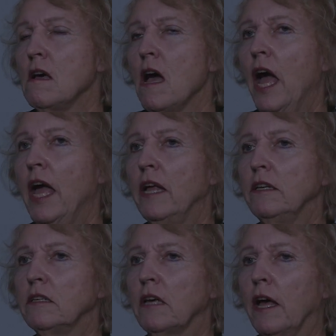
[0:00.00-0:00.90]
Mm.
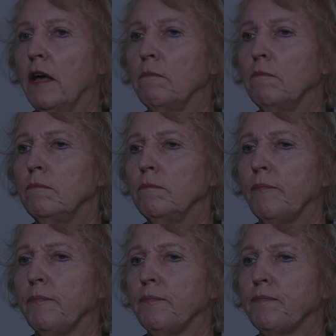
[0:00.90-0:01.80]
And um,
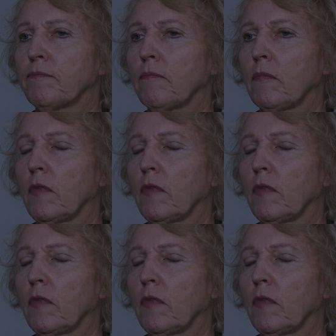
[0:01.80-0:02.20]
mm.